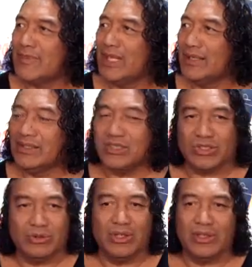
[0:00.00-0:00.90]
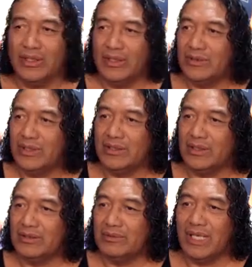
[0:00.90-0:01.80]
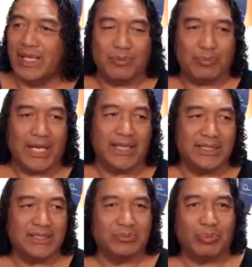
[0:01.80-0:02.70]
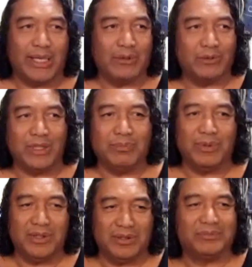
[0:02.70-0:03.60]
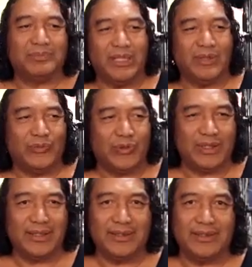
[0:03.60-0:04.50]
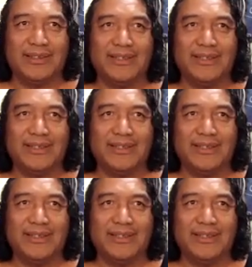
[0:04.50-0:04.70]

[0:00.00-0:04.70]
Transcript: and just and having parties and playing rugby and playing footy and